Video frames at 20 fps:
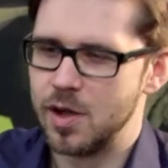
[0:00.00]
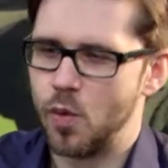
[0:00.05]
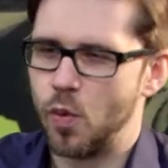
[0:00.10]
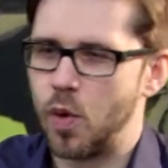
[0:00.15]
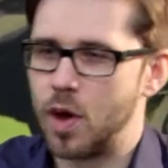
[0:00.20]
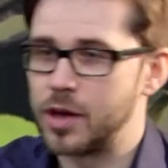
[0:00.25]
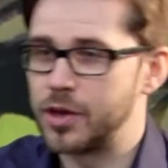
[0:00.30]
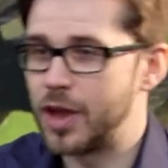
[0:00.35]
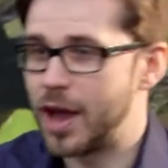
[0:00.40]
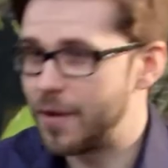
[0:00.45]

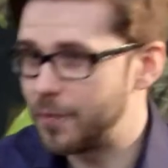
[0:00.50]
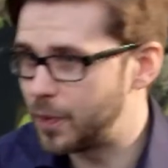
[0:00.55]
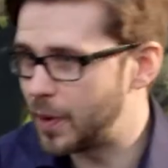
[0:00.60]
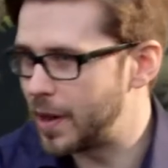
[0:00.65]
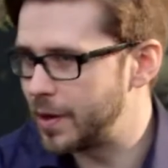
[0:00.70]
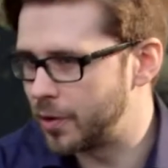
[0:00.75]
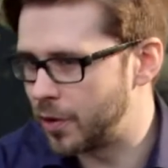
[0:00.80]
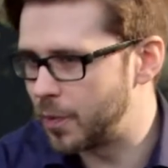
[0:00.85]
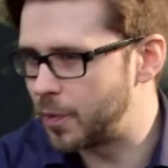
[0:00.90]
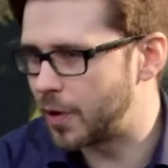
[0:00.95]
while you have
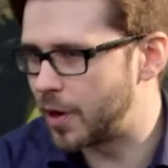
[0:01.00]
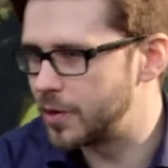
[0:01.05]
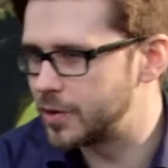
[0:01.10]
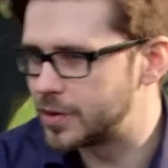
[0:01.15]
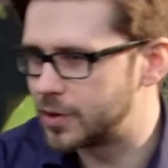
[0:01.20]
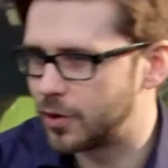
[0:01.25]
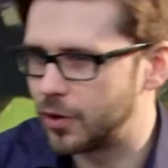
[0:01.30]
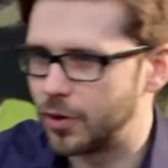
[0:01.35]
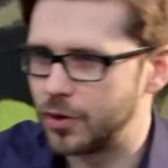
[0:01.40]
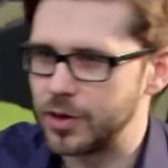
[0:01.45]
played on the Pro
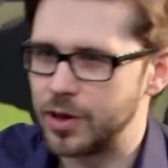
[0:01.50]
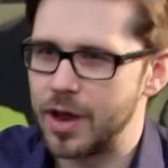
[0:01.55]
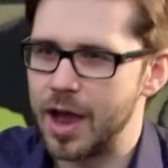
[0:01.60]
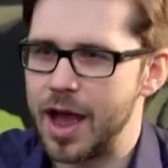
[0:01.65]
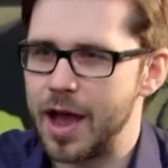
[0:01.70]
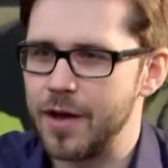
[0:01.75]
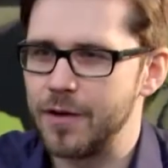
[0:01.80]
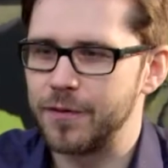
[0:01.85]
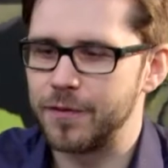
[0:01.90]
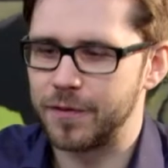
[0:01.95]
Tour, you
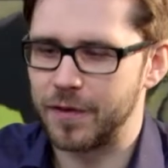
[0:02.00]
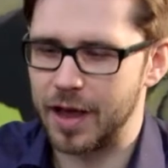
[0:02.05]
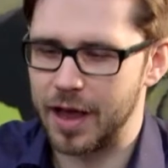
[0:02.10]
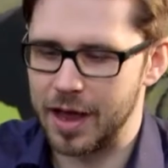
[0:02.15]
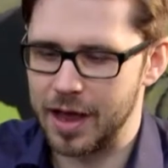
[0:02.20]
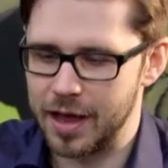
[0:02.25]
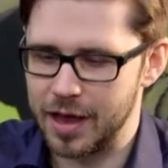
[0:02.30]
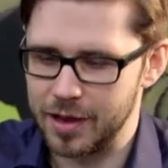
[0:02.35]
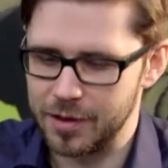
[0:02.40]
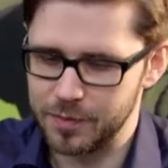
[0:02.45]

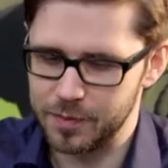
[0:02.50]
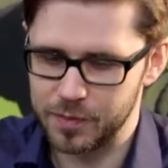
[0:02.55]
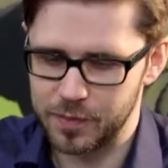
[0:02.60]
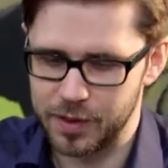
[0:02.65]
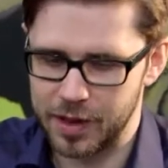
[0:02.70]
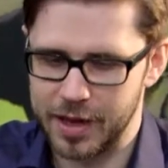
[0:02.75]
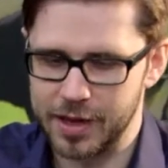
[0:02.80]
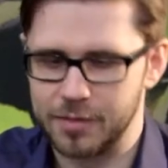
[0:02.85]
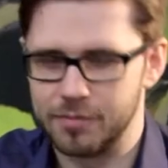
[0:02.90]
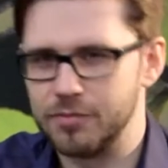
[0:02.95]
have
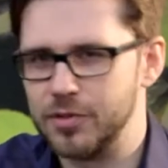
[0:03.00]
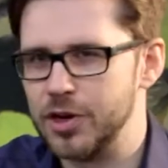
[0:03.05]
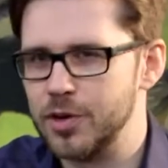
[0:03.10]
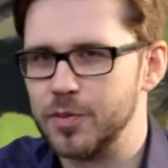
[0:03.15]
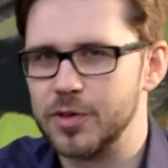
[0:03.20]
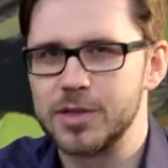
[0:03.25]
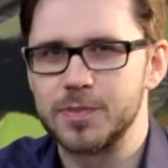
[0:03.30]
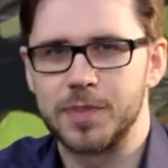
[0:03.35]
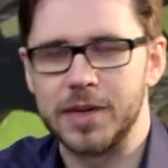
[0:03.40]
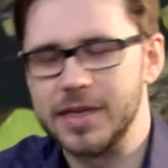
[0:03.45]
played
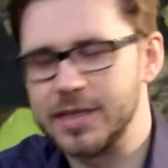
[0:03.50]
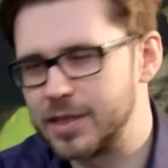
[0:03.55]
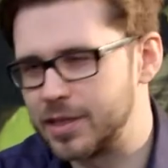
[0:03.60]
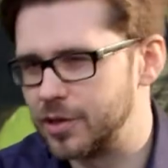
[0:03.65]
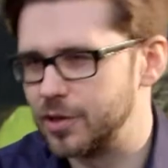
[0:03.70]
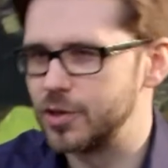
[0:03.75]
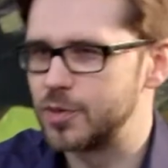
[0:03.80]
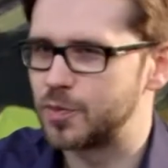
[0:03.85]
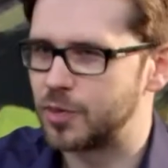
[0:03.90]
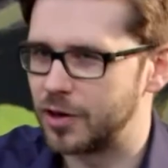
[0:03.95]
numerous
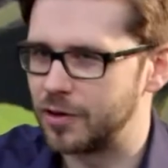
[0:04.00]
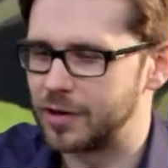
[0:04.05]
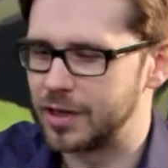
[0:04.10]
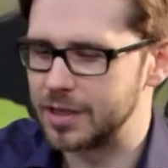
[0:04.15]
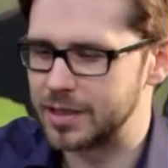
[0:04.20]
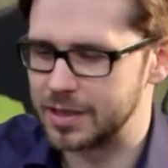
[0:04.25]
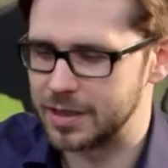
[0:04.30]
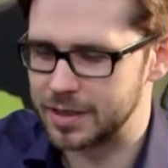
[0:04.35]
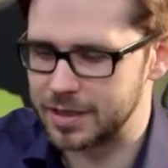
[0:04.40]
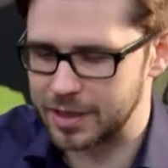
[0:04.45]
PTQs,
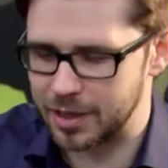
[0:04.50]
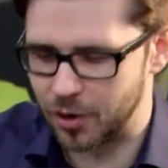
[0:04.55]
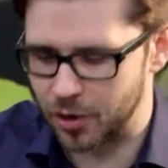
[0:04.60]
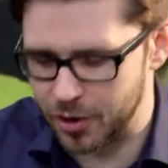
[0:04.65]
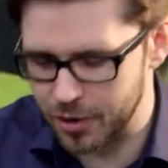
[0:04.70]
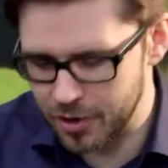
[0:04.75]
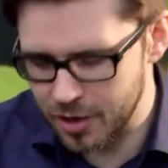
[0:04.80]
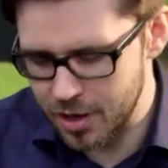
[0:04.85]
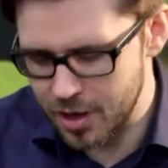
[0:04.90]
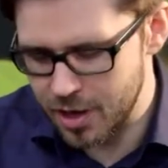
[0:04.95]
pre-releases and so on,